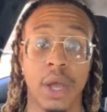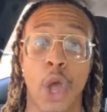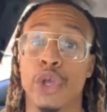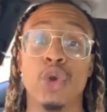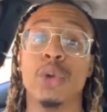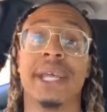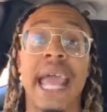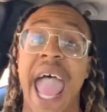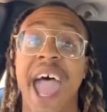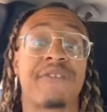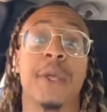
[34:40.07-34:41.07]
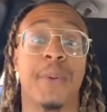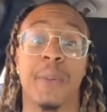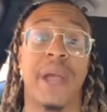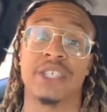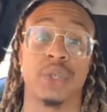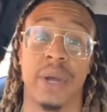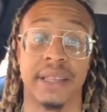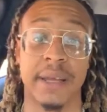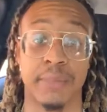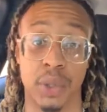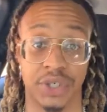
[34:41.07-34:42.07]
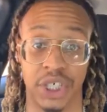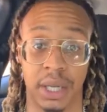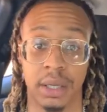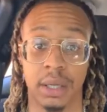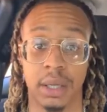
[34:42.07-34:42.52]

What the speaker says: You didn't have to perpetuate that bullshit.